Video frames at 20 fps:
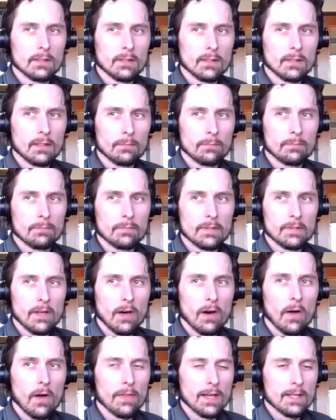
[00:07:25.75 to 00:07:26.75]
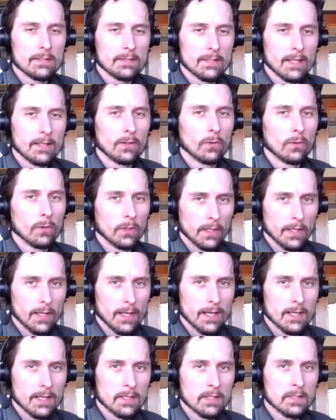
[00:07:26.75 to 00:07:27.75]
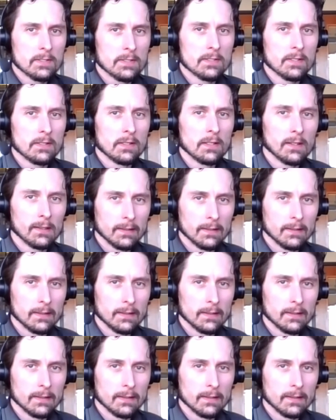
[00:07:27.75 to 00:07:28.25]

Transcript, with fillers: keep the, all that data organized and